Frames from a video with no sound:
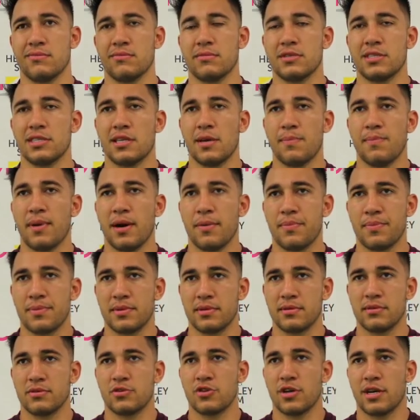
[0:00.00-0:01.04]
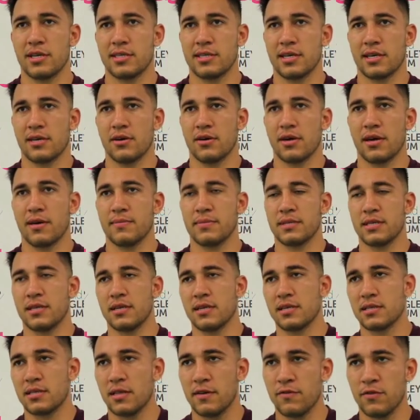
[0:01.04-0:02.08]
step up and try to take our game to the
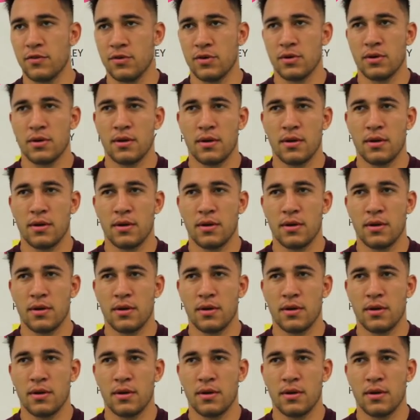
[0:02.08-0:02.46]
next level.